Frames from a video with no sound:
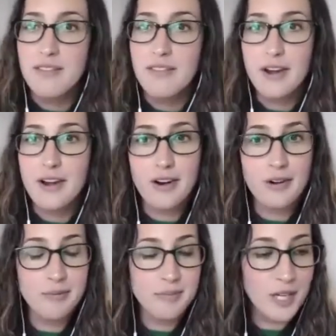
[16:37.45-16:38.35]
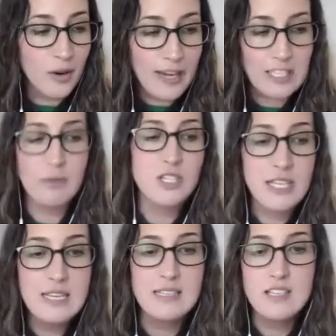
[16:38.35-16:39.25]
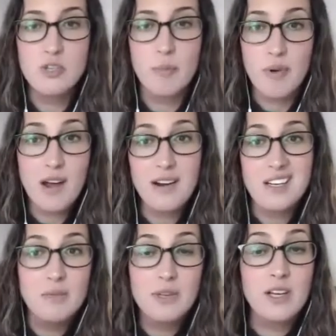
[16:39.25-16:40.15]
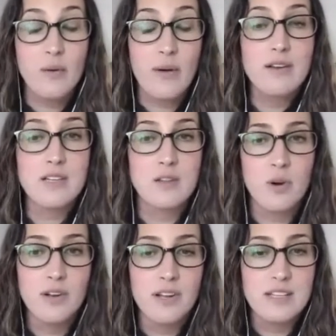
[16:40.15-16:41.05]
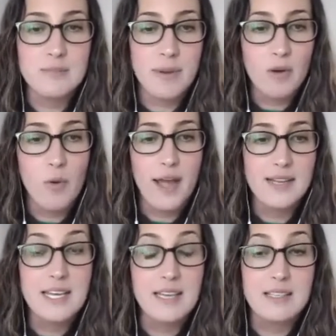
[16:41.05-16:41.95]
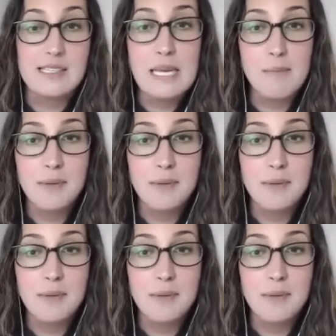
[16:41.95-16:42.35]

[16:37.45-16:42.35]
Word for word: their you know expertise into a product and really go out into the world in this big way and take this leap